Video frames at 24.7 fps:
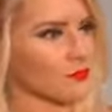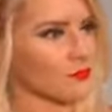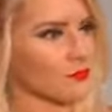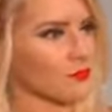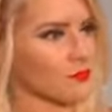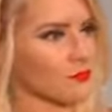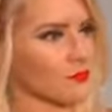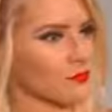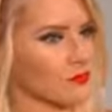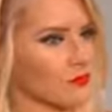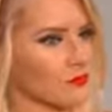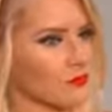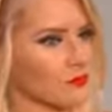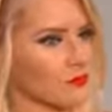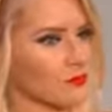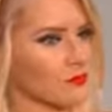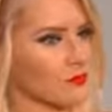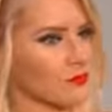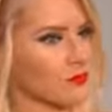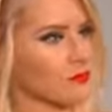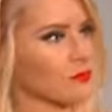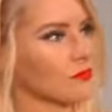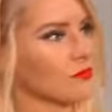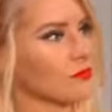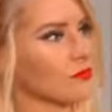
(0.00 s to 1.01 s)

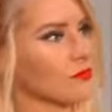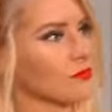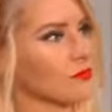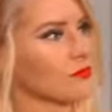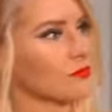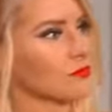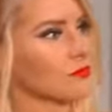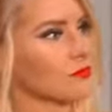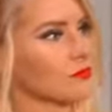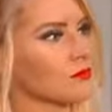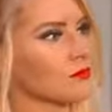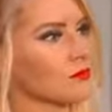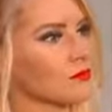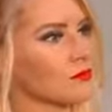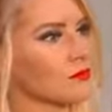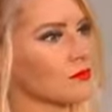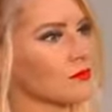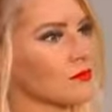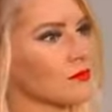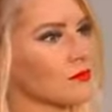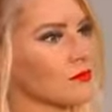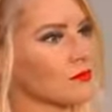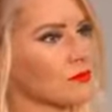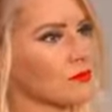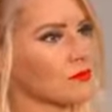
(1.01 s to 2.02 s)

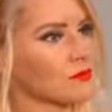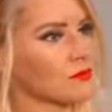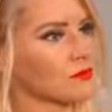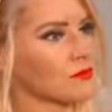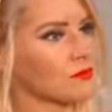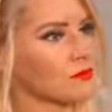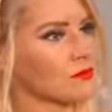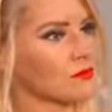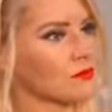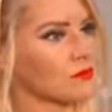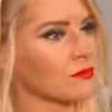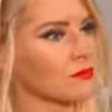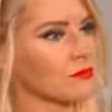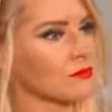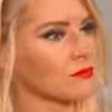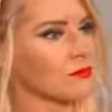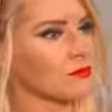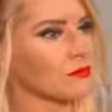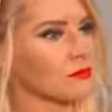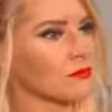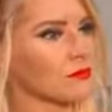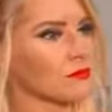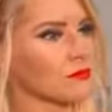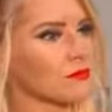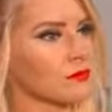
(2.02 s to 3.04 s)

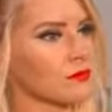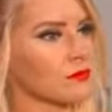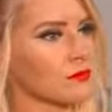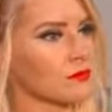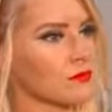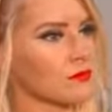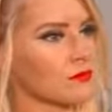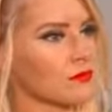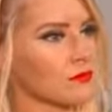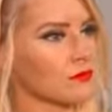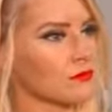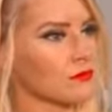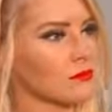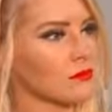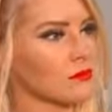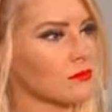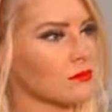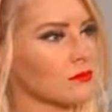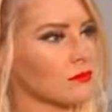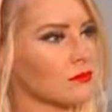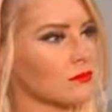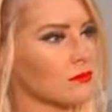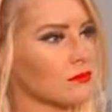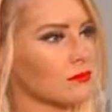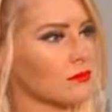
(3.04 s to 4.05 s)

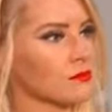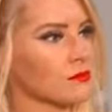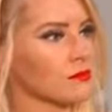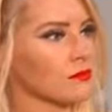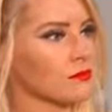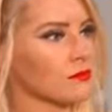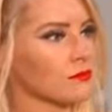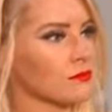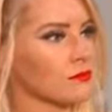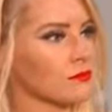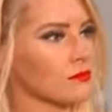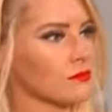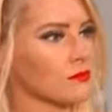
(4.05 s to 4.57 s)
The person shown says nothing.